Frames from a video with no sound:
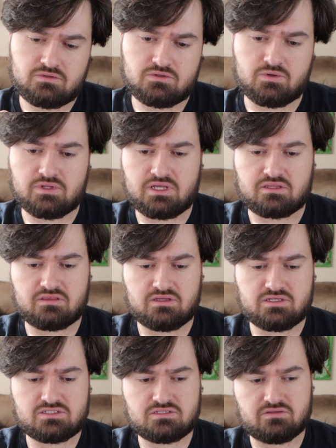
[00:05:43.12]
do it like
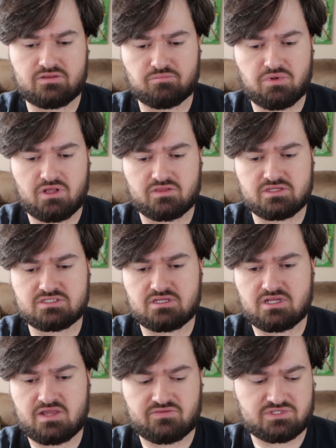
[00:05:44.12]
this and then plug this in
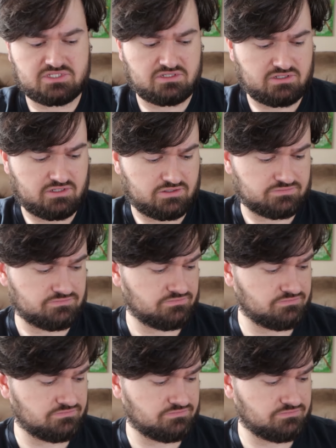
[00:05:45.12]
and have this sitting here.